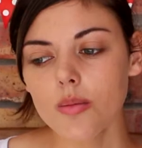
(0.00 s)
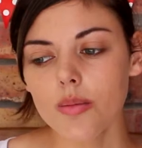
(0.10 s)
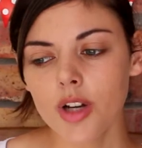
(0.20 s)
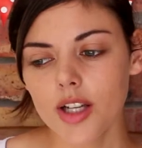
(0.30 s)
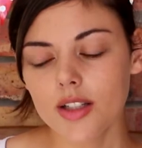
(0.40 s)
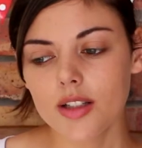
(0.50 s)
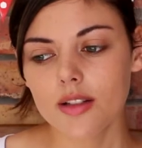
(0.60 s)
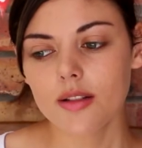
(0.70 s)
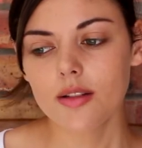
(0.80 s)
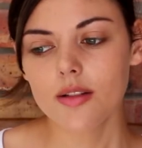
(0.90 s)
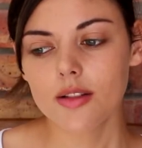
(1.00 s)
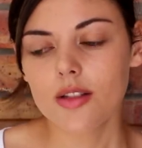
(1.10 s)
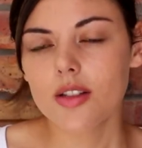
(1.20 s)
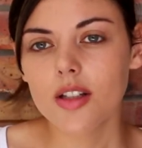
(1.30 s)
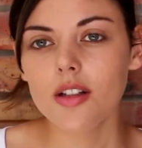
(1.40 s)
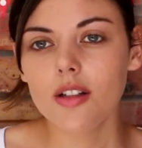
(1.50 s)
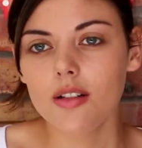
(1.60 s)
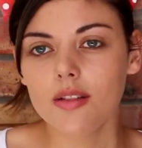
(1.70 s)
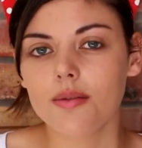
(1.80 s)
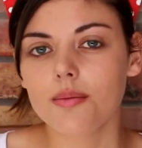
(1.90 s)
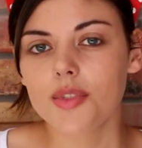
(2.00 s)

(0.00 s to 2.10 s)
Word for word: but still